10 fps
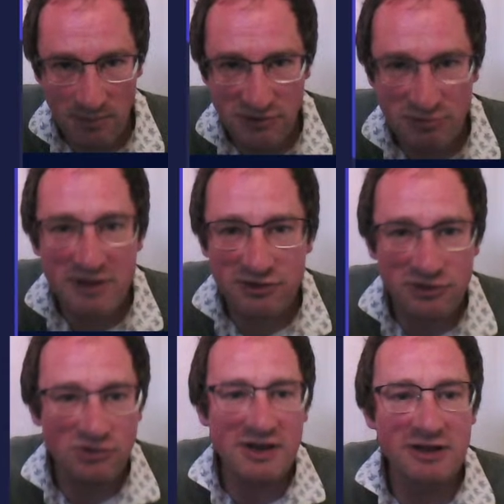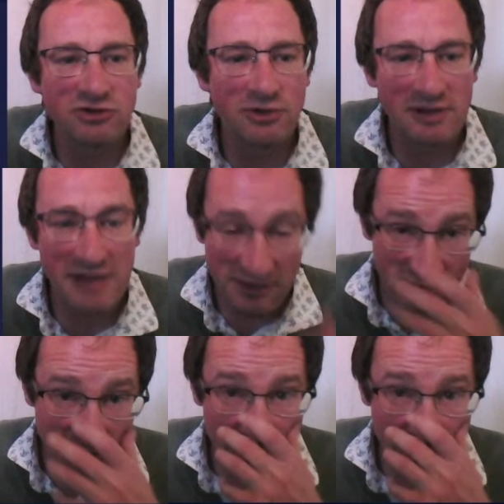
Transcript: splits the screen in two and allows us to